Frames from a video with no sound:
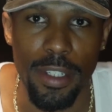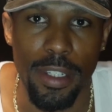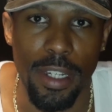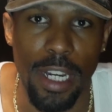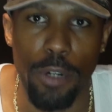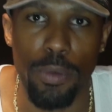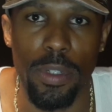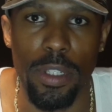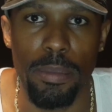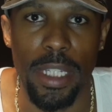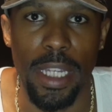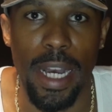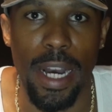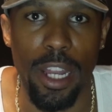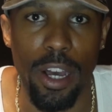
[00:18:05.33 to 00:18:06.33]
I don't really
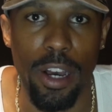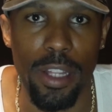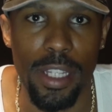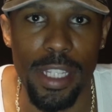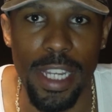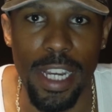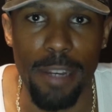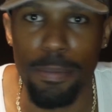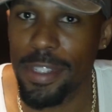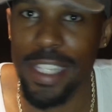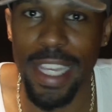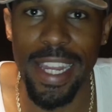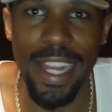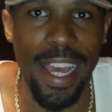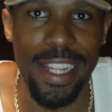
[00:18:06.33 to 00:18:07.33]
be out all the time.
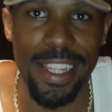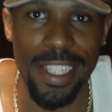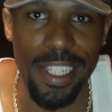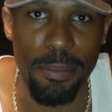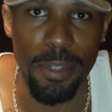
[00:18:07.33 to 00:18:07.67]
Say that then,